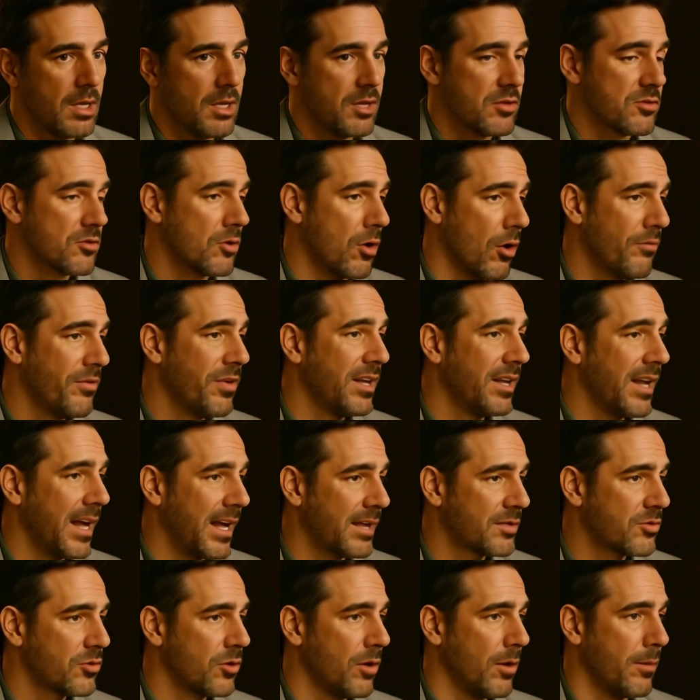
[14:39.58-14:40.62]
Solving
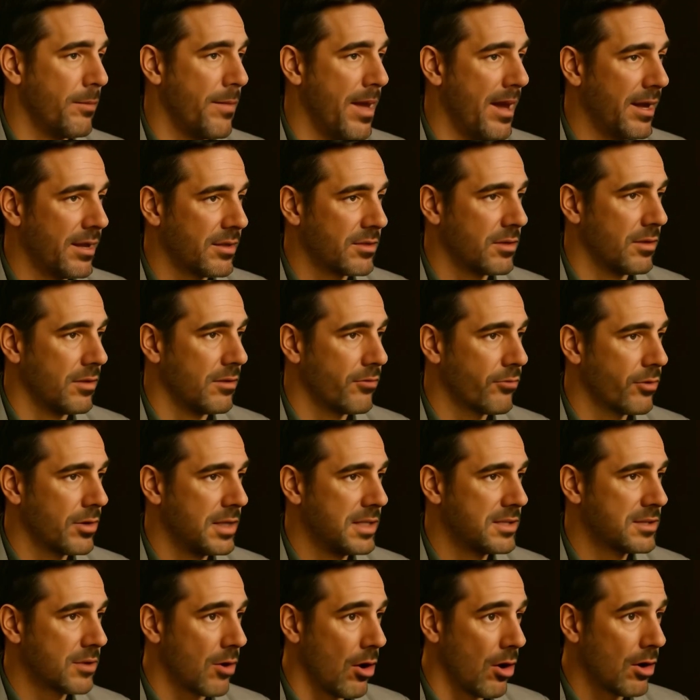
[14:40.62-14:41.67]
extrahepatic
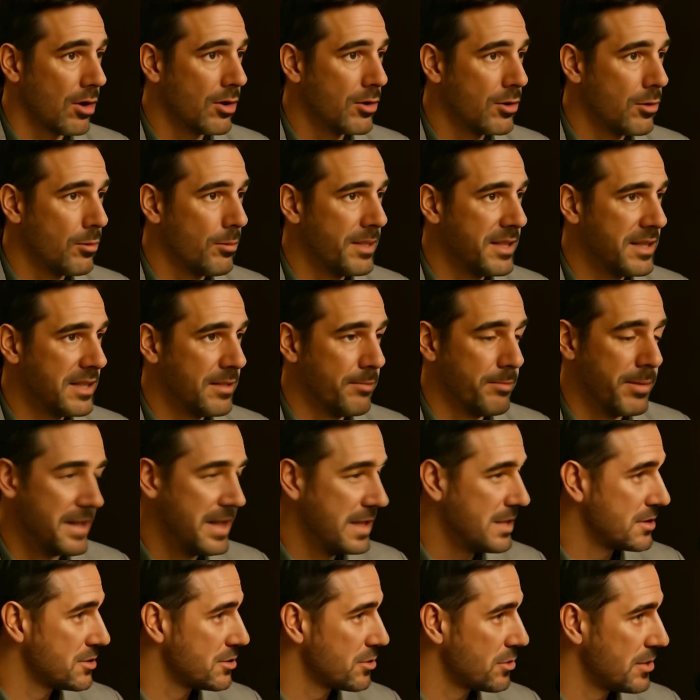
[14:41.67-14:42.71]
delivery is arguably the
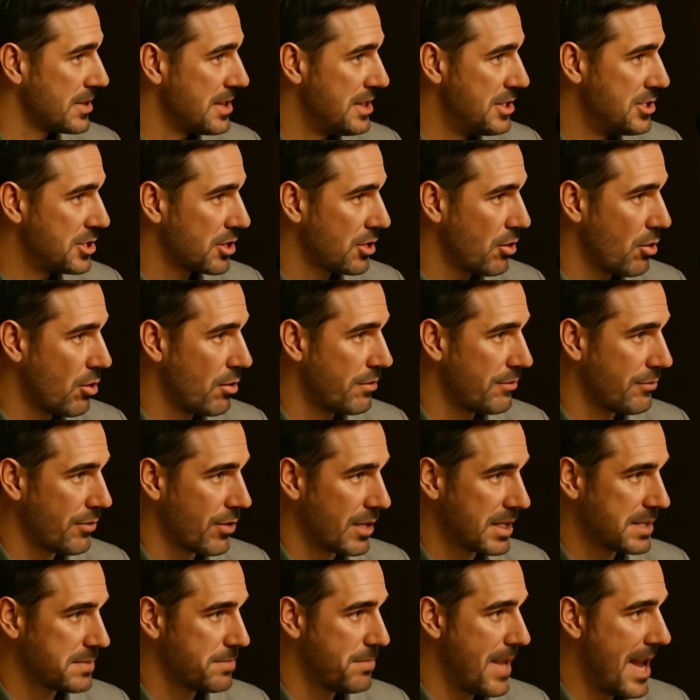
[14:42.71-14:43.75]
biggest strategic goal for
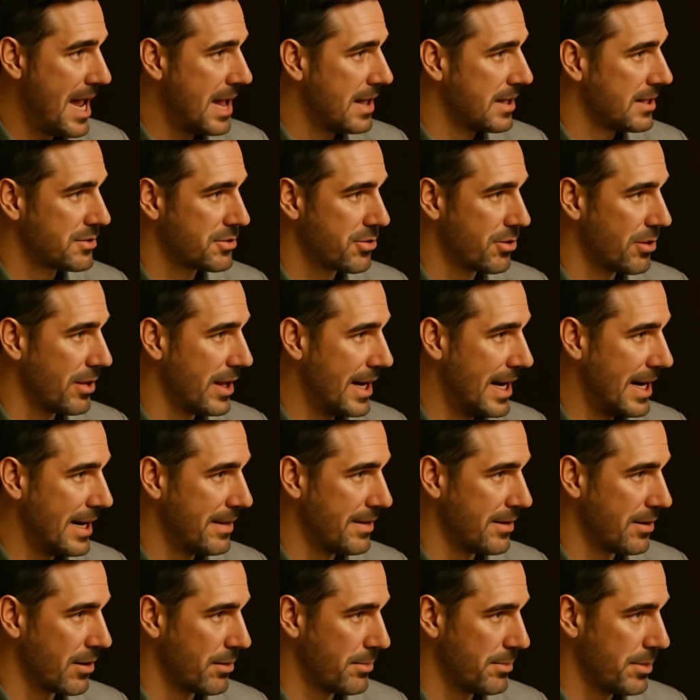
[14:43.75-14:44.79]
expanding siRNA
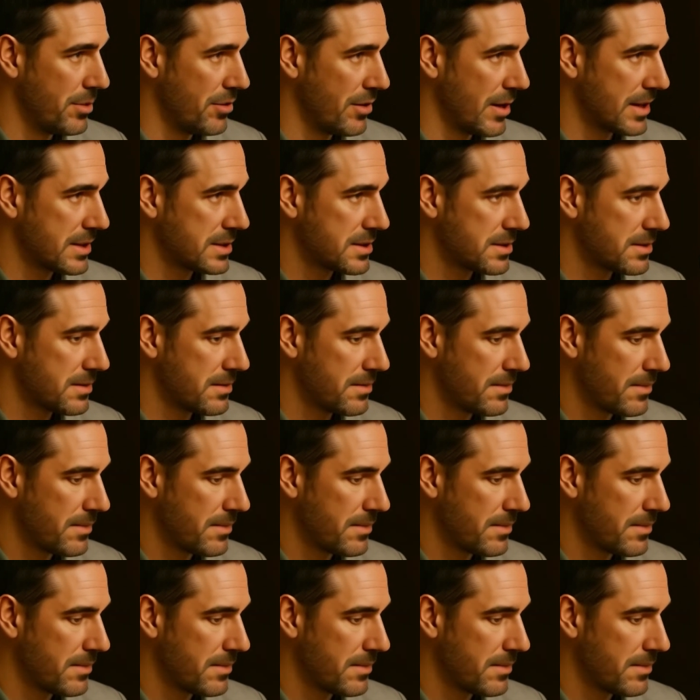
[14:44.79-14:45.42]
therapeutics.